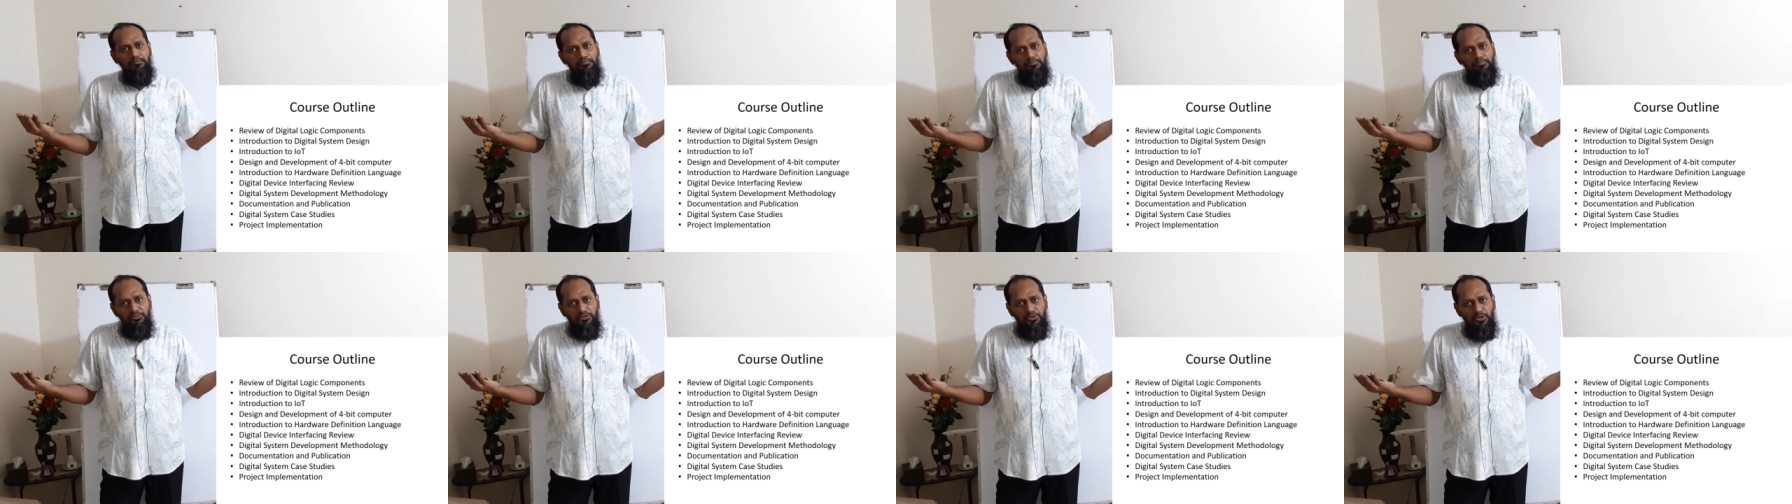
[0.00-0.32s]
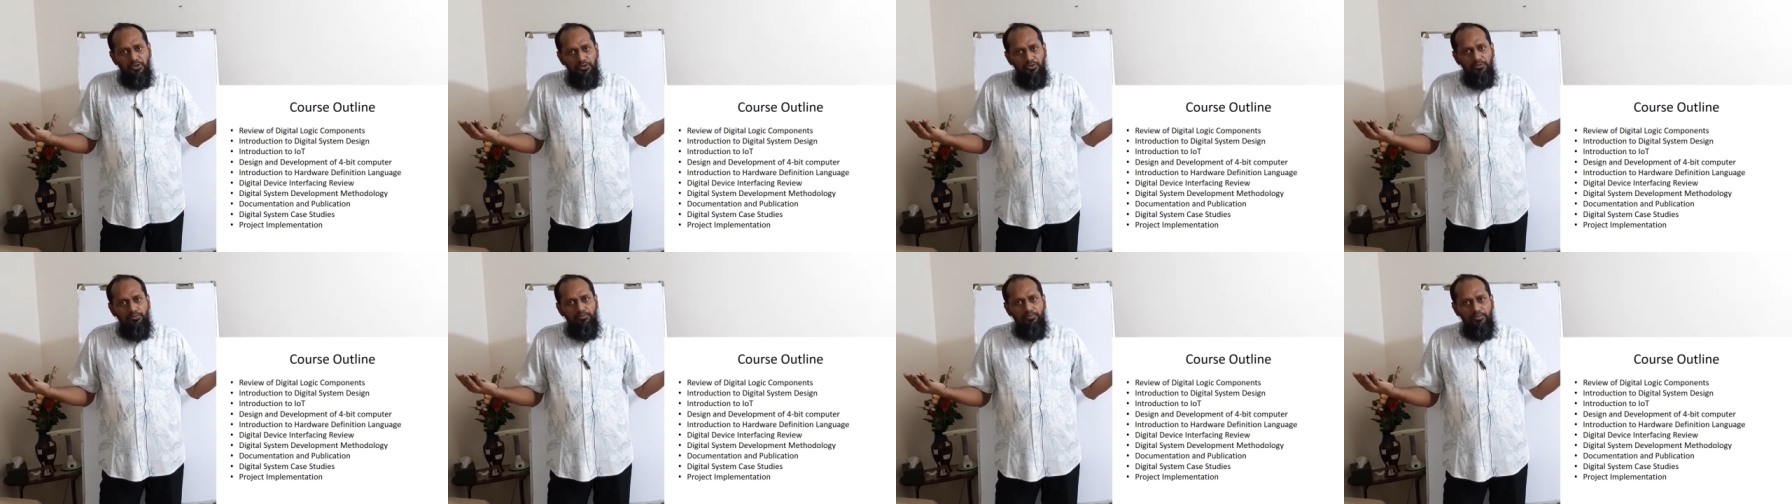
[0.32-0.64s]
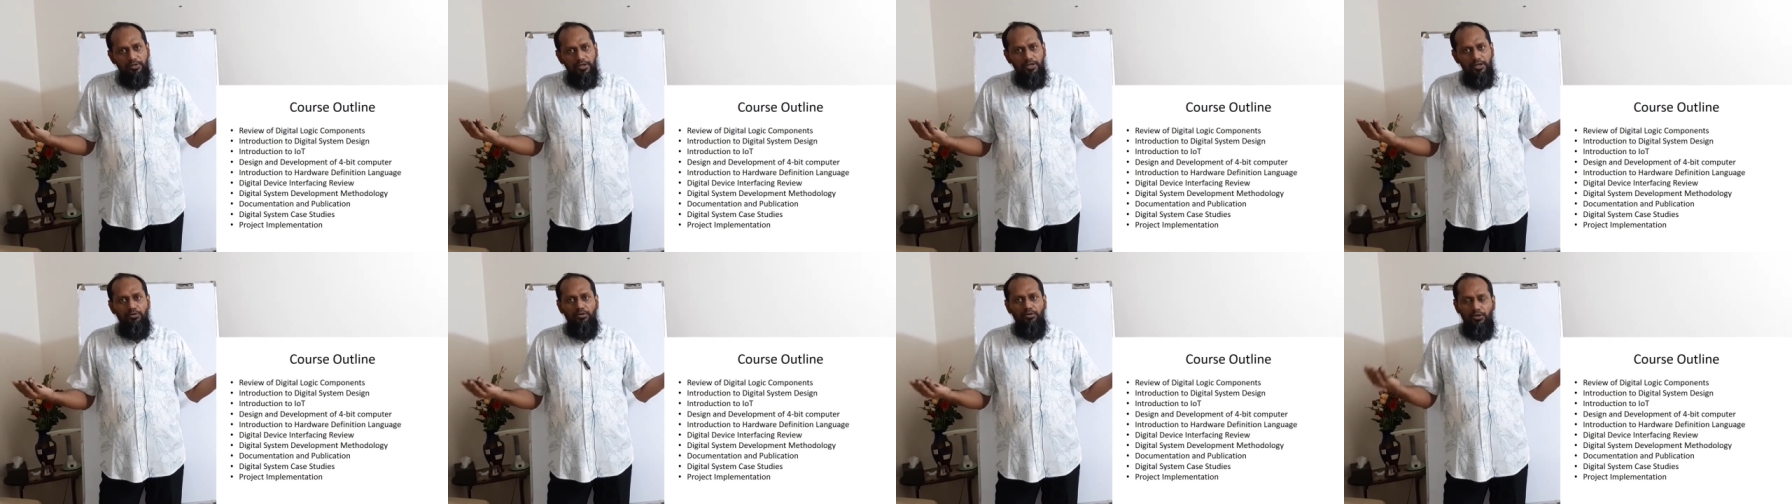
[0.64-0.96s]
so
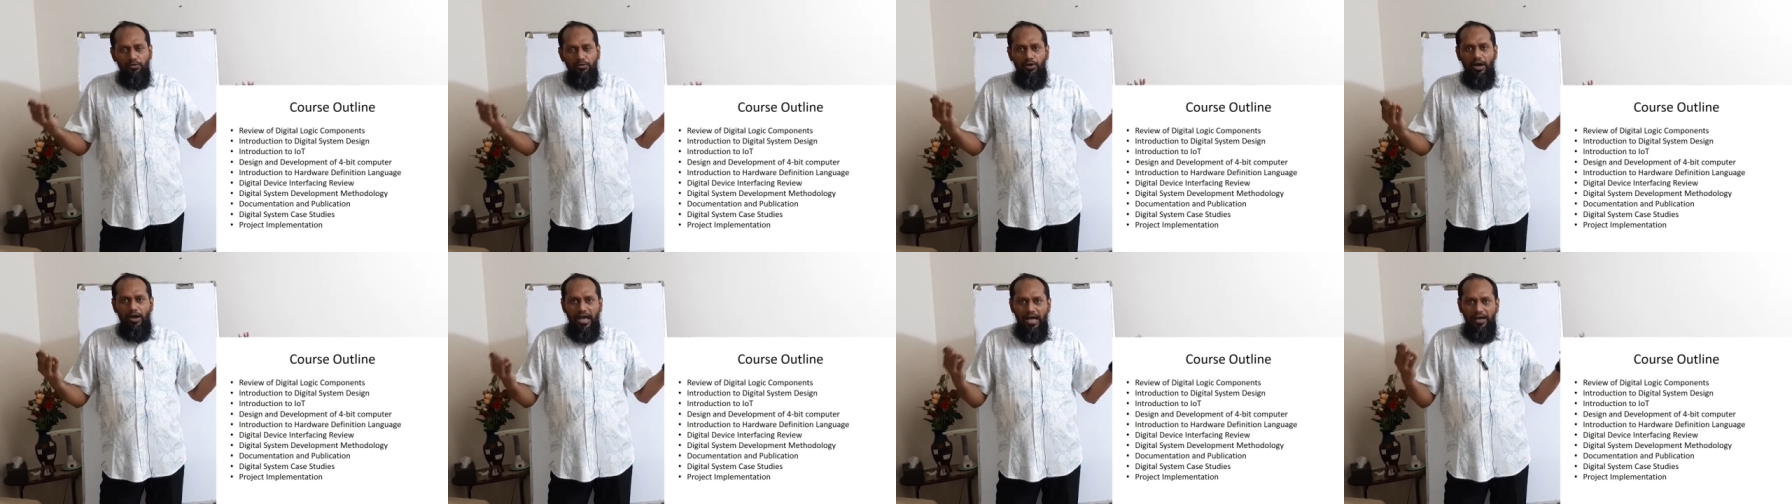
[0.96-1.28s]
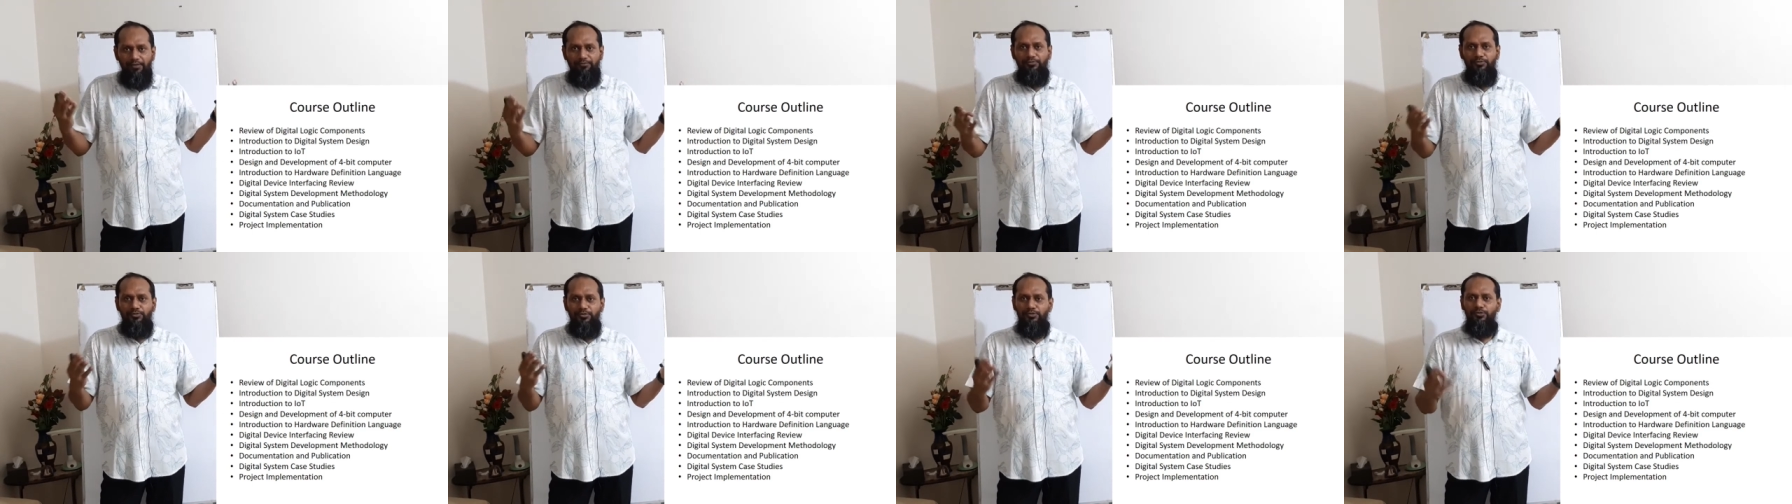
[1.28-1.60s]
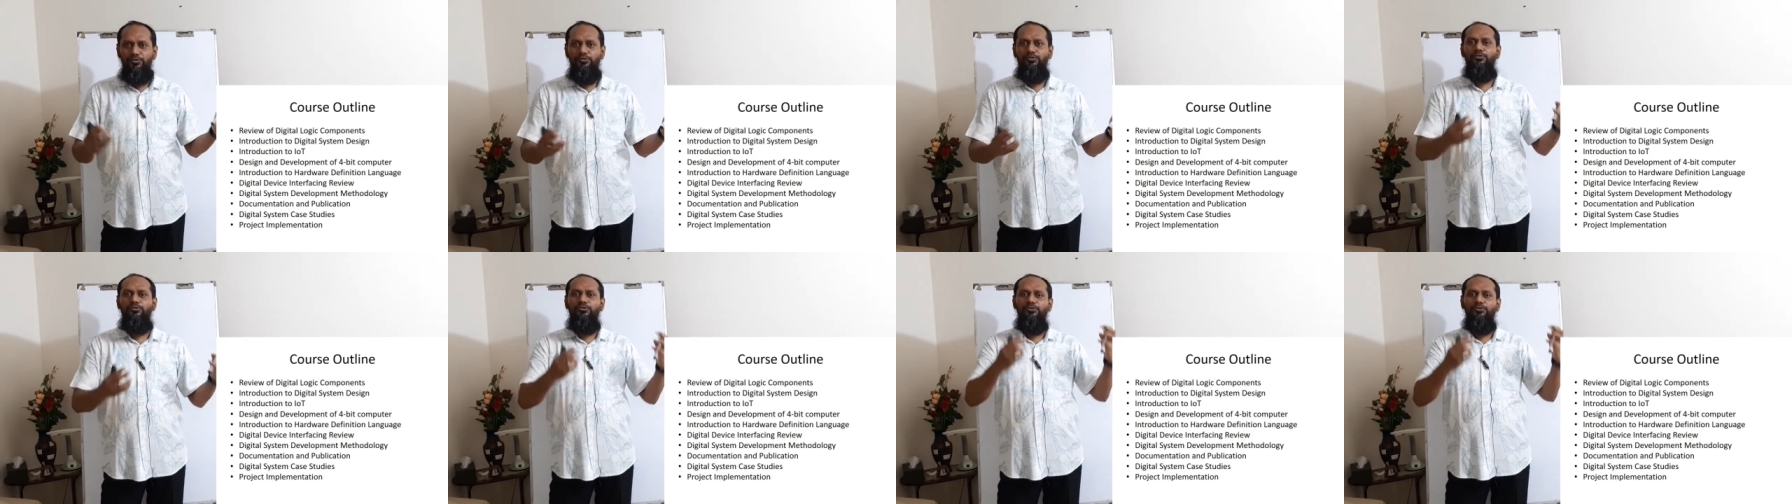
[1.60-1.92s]
you have
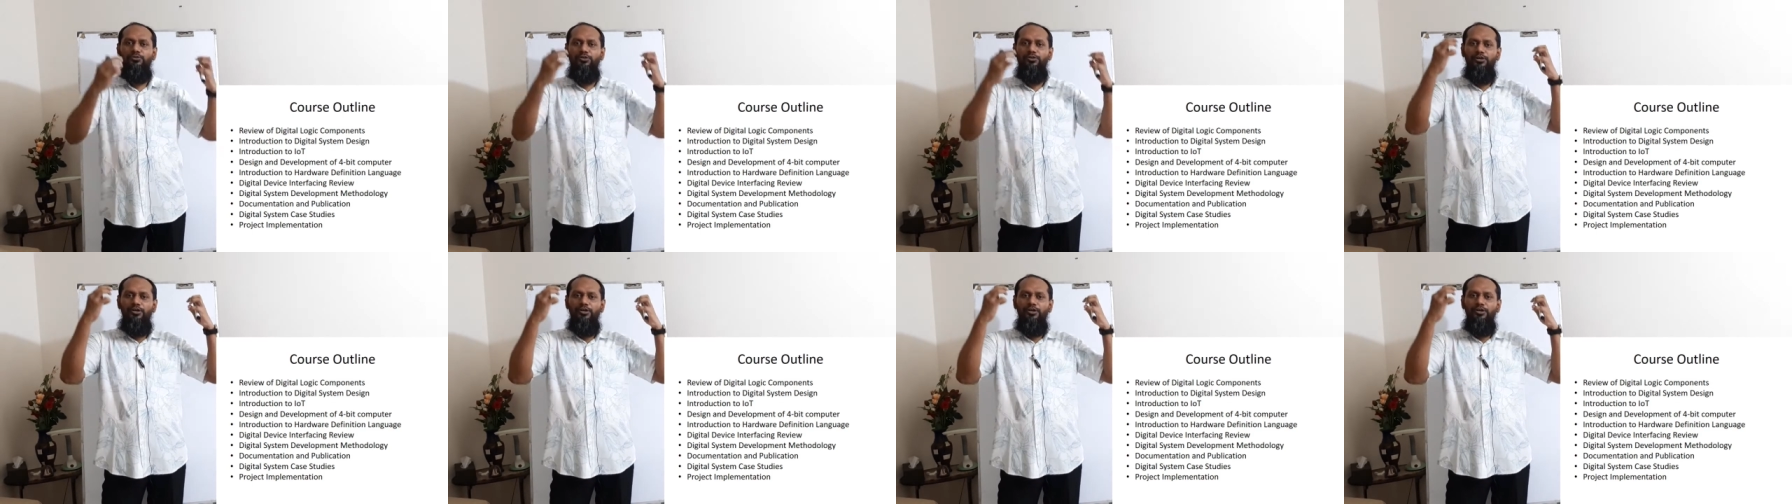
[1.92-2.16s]
to